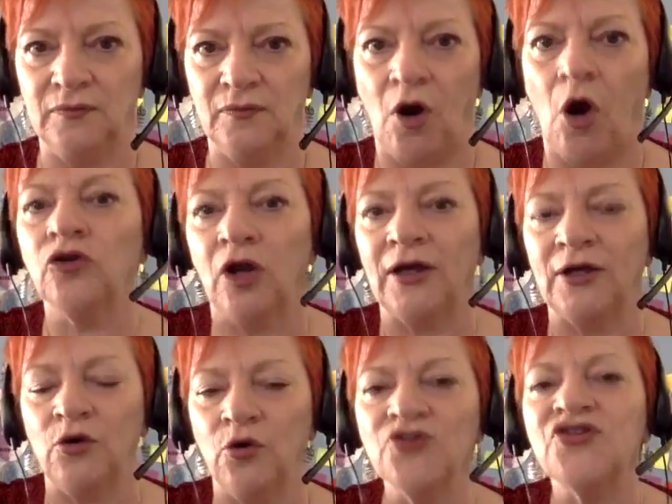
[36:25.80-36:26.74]
online
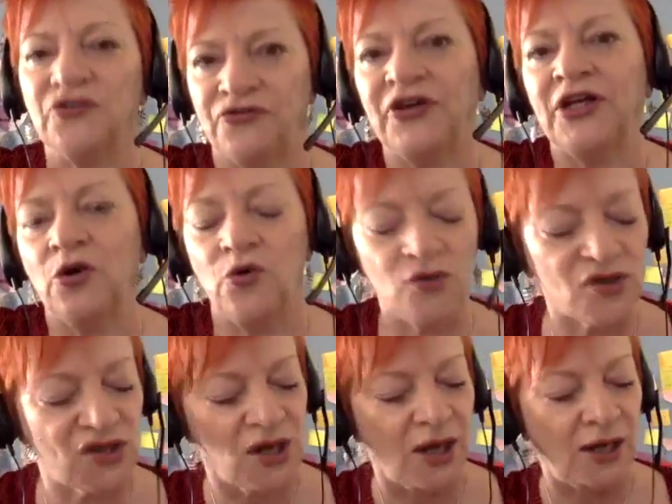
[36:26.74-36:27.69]
course. The free
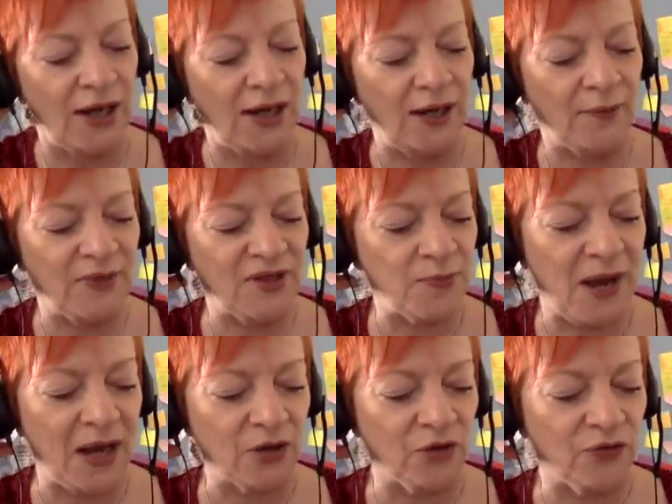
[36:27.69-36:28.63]
course is
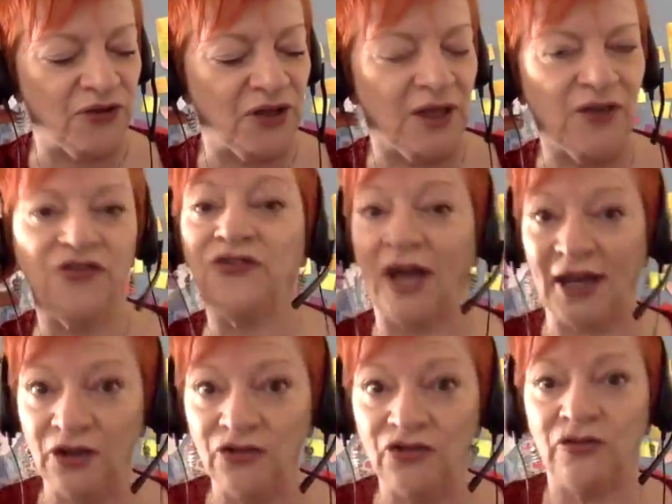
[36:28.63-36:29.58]
part of the
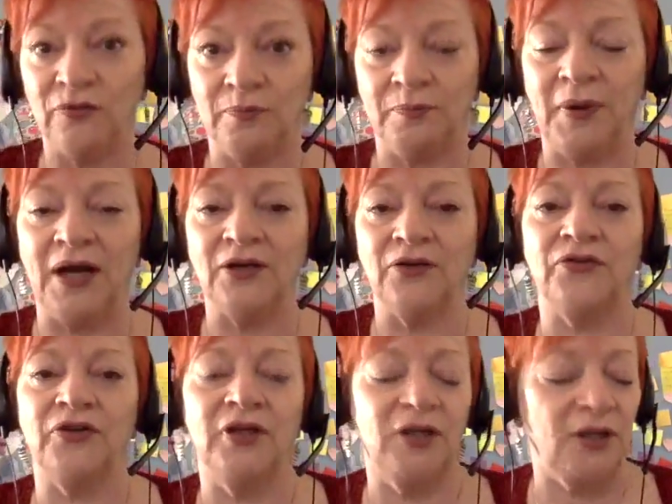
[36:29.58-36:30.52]
stage part of
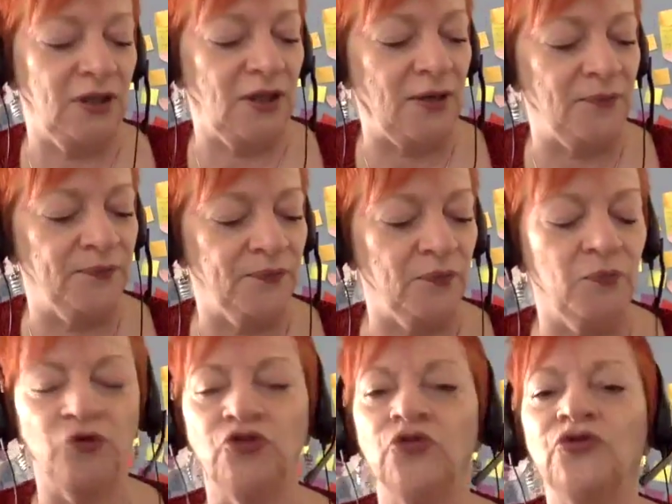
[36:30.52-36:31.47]
the
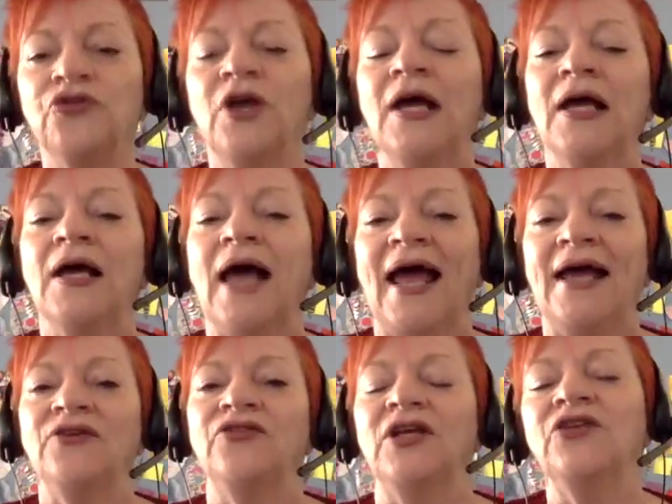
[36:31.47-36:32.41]
modules,
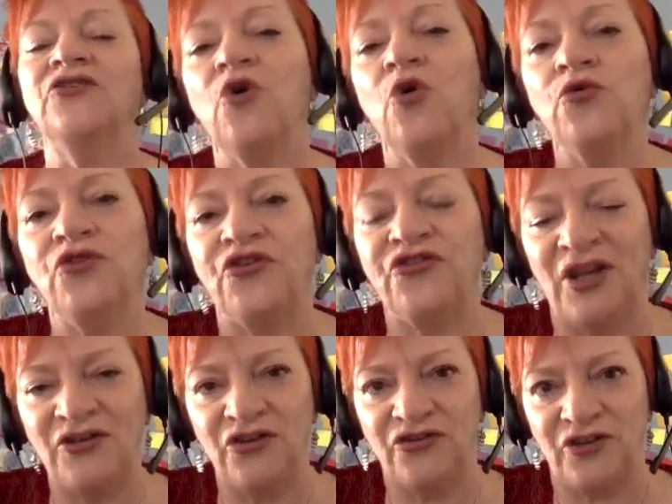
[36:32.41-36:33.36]
and it's called the
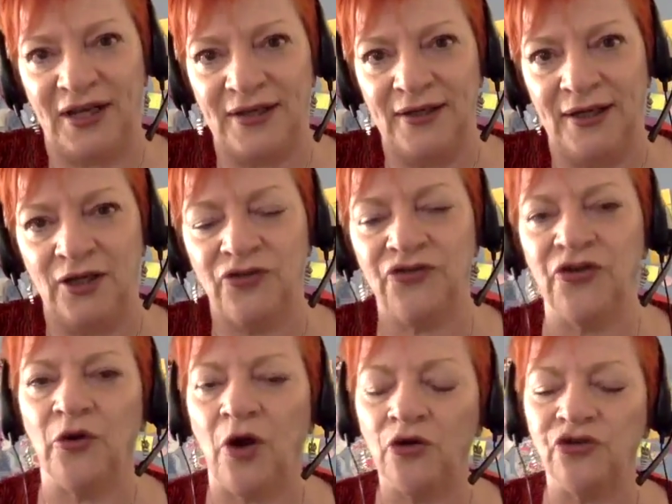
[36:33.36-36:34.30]
center technique.
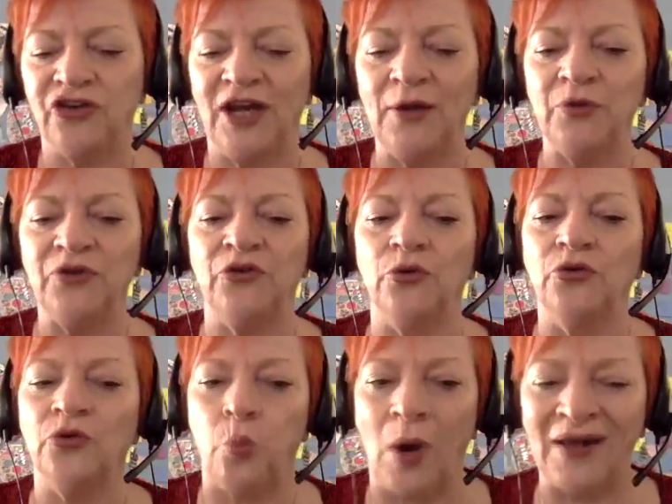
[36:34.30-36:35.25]
So I'll share with you
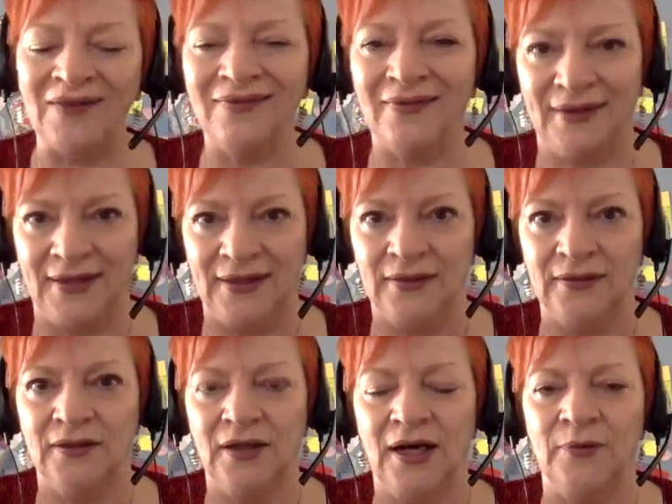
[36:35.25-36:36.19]
the one
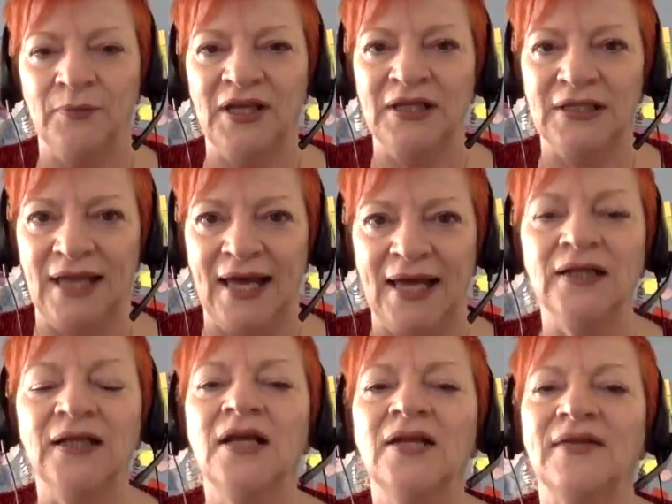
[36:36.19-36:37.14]
thing in that
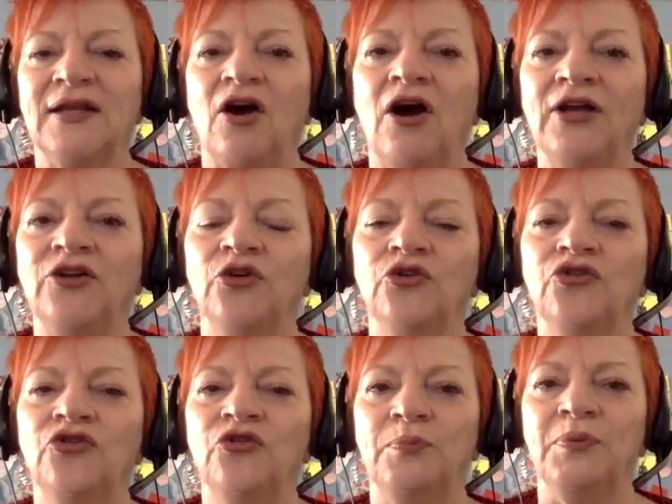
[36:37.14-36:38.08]
I
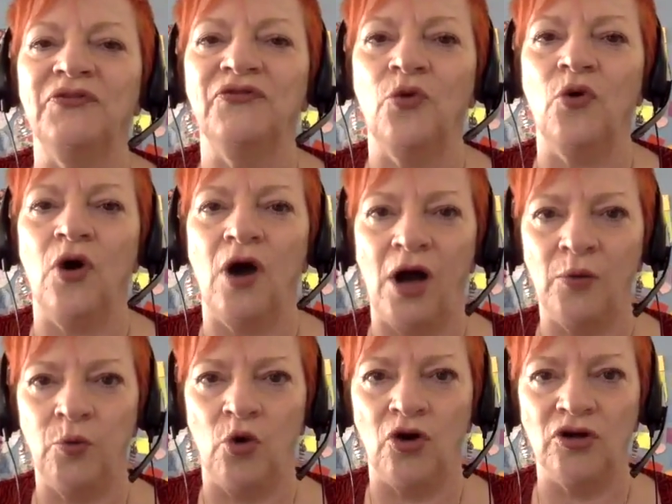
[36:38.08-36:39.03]
use before I
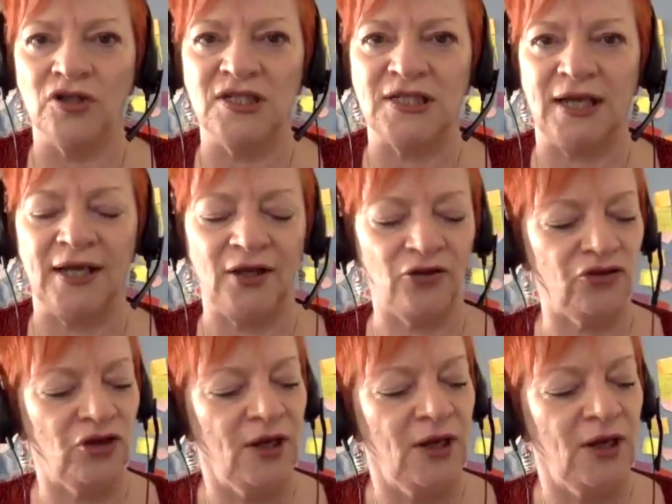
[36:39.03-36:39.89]
walk on stage.